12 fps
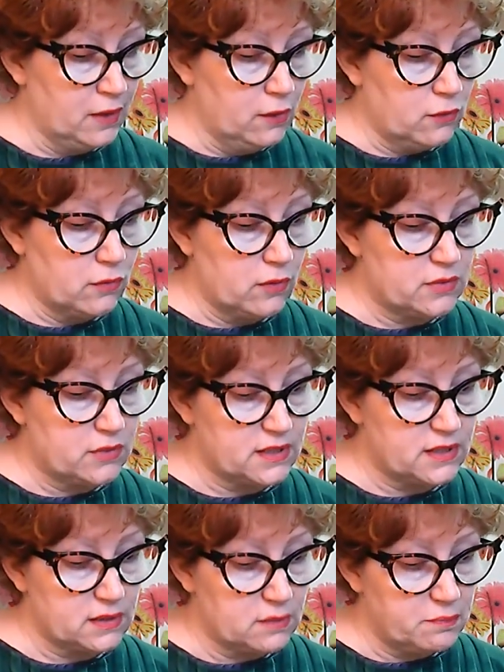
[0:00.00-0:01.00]

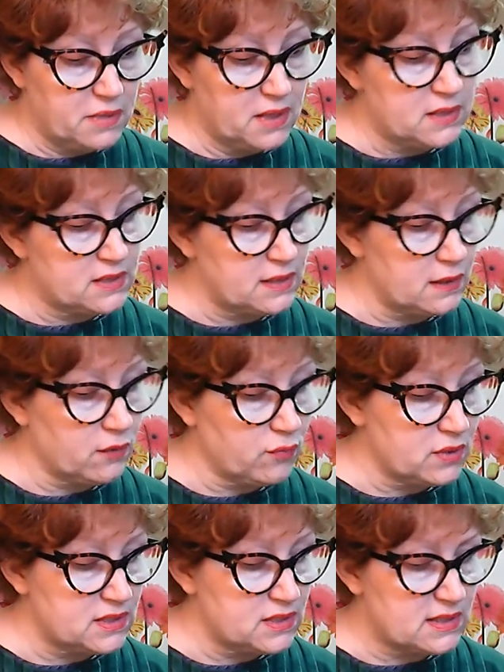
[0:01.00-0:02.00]
Roasting the pig's tail
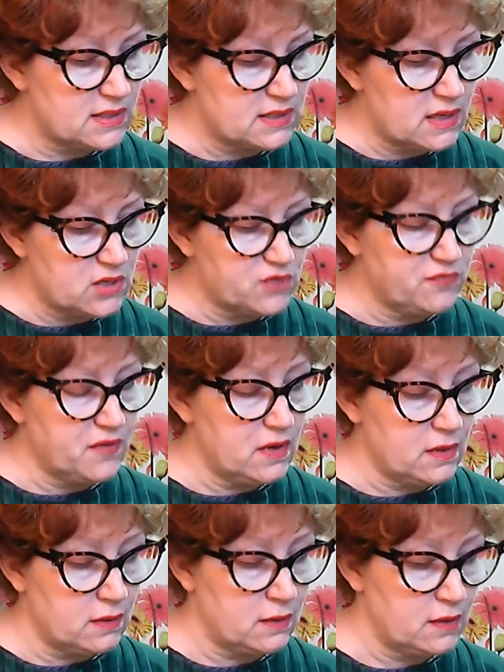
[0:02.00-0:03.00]
was such
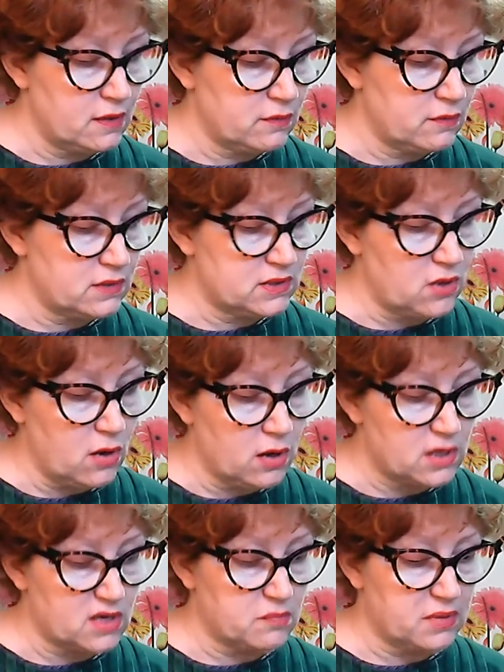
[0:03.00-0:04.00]
fun that it was
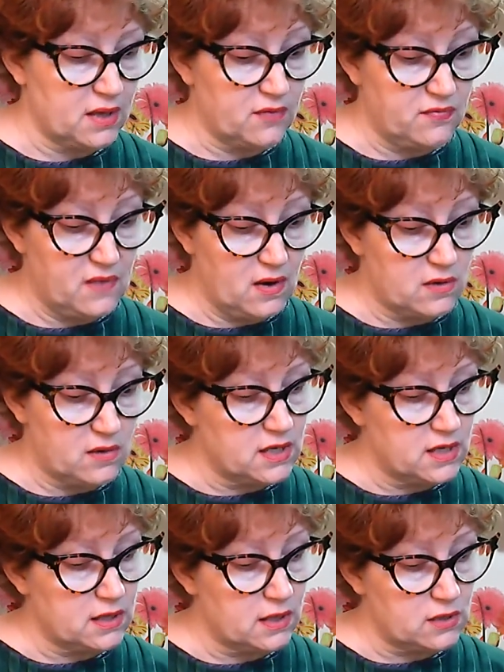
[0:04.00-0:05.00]
hard to play fair
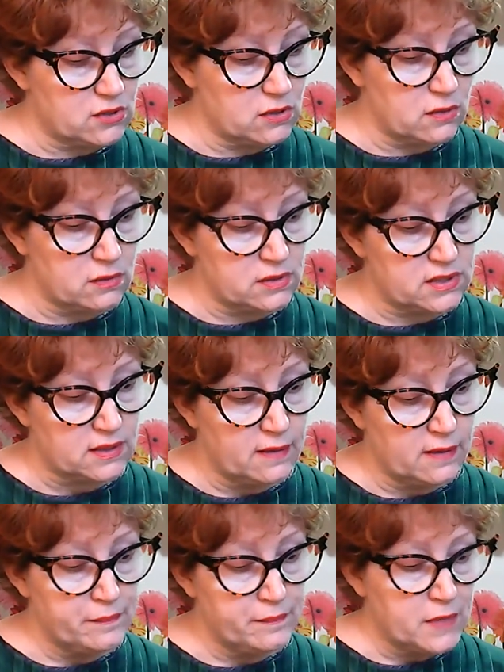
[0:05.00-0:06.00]
taking turns.
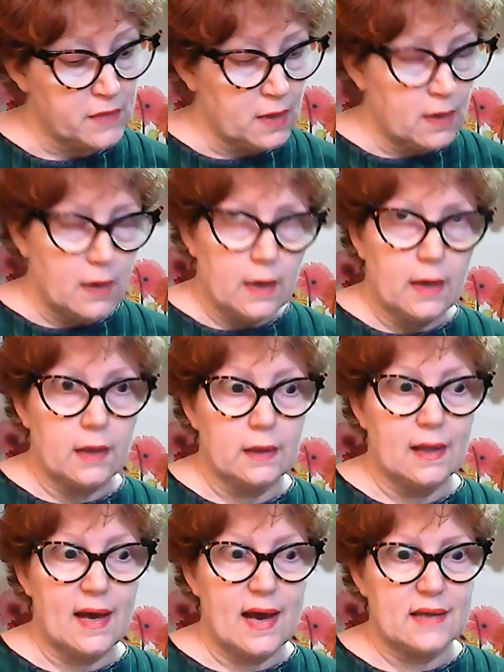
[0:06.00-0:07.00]
At
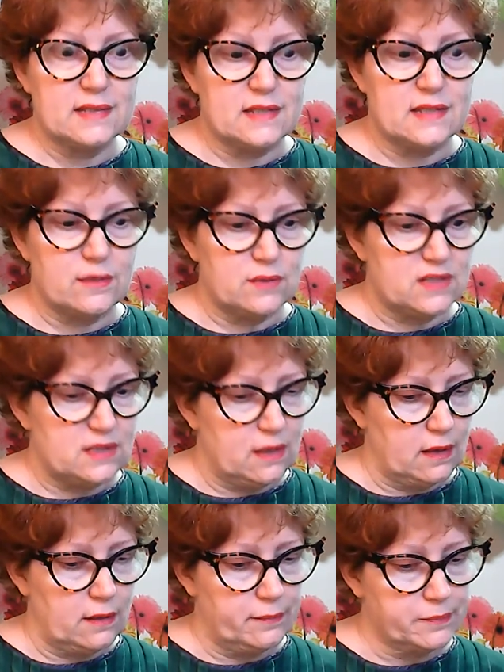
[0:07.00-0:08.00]
last it was
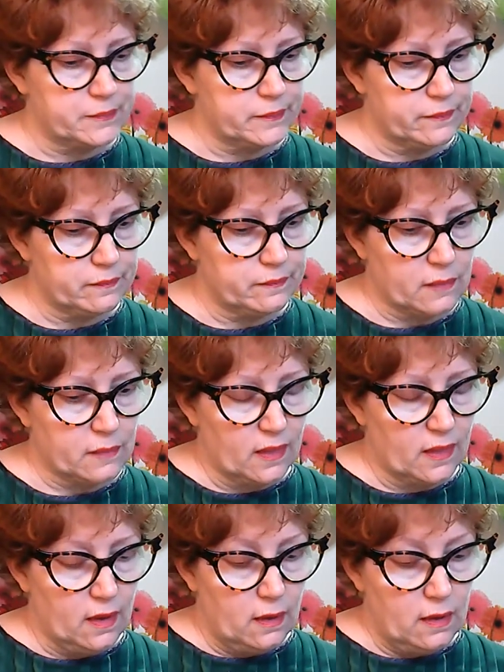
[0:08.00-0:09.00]
done.
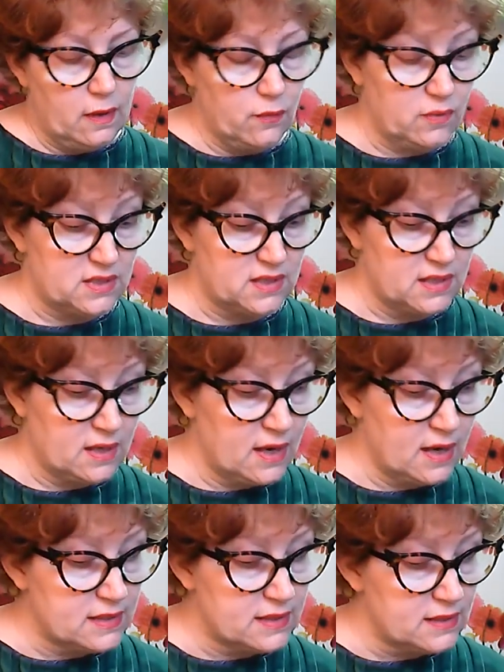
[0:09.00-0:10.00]
It was
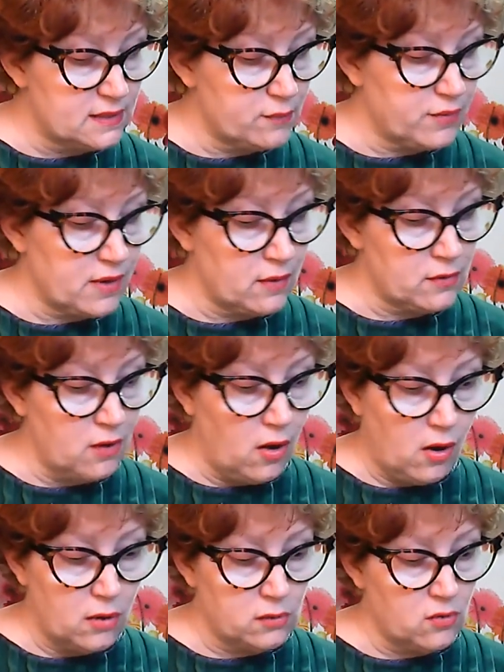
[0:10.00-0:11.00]
nicely browned
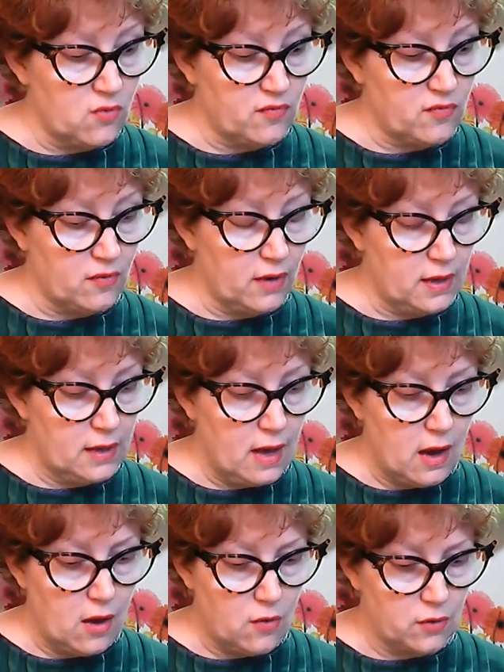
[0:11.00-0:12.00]
all over, and
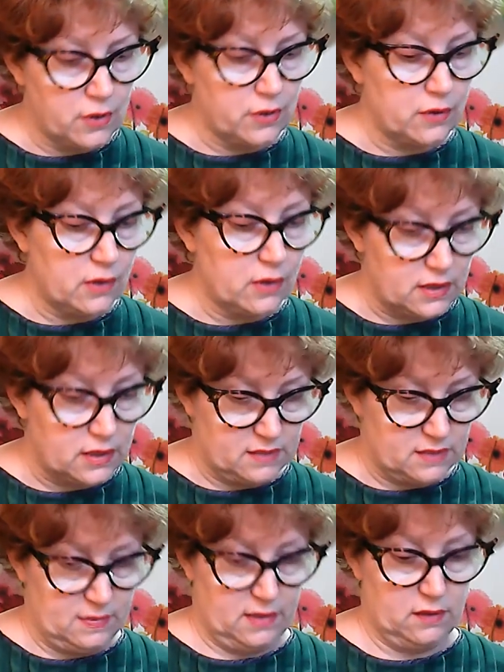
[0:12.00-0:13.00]
how good it
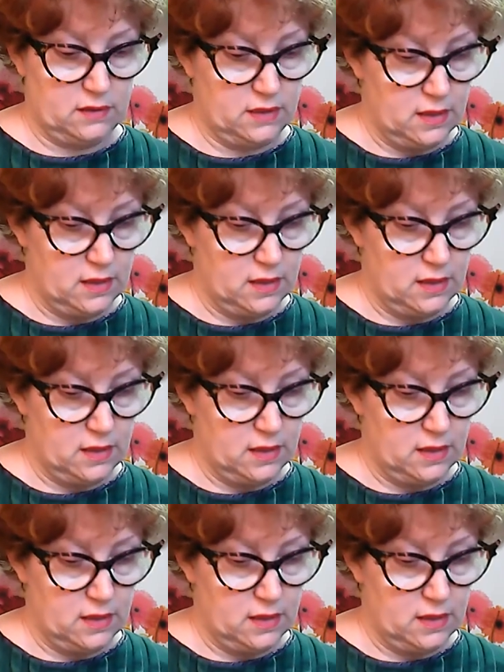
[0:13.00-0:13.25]
smelled.